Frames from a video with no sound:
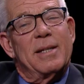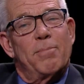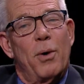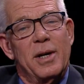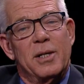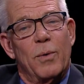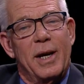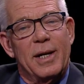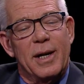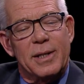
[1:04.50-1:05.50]
very important cute. To
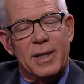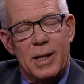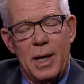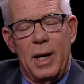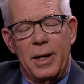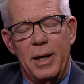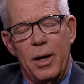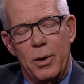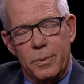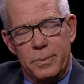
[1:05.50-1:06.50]
recognize that, you
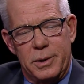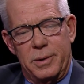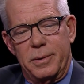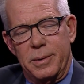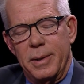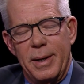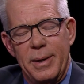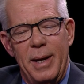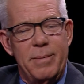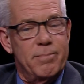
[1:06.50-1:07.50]
know,
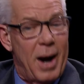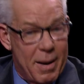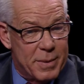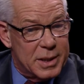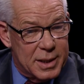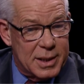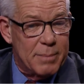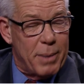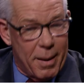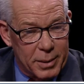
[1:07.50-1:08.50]
in my business,
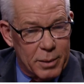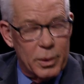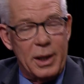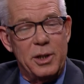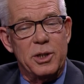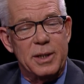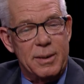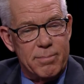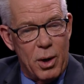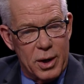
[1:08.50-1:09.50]
in public relations,
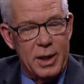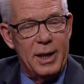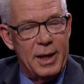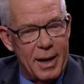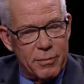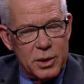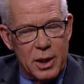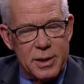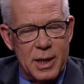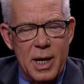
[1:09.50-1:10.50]
in marketing and
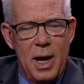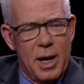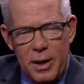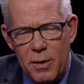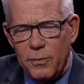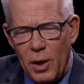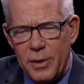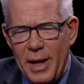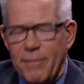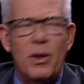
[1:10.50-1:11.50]
advertising,
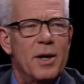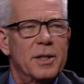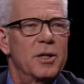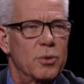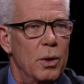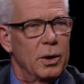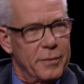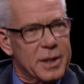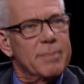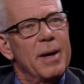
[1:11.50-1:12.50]
right. They've lost control
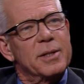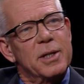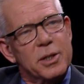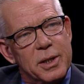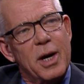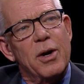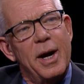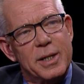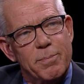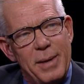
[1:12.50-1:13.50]
of this message. There
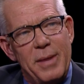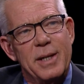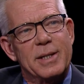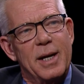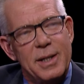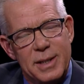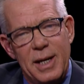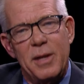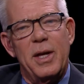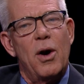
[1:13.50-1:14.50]
has been this
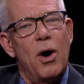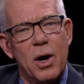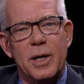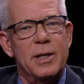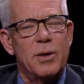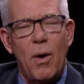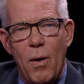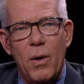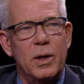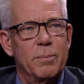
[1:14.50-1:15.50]
idea that ART is
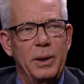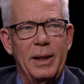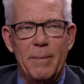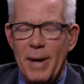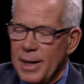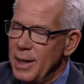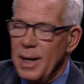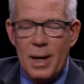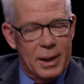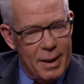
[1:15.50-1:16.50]
all completely bad.
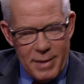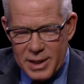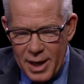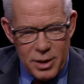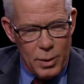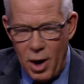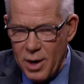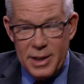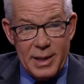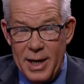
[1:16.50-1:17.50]
Let me tell you,
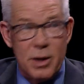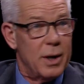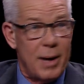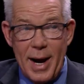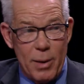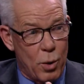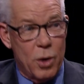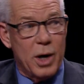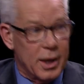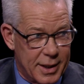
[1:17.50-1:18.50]
ART is here. I
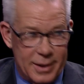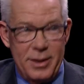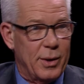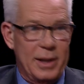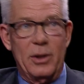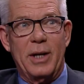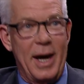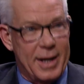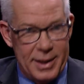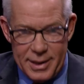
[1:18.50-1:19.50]
wrote on it. You can look
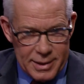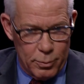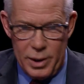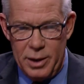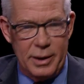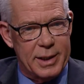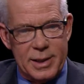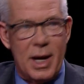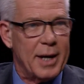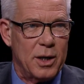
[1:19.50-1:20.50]
at it. It's real. It's
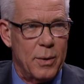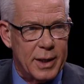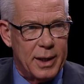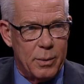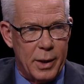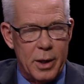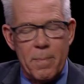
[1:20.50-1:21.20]
not going anywhere.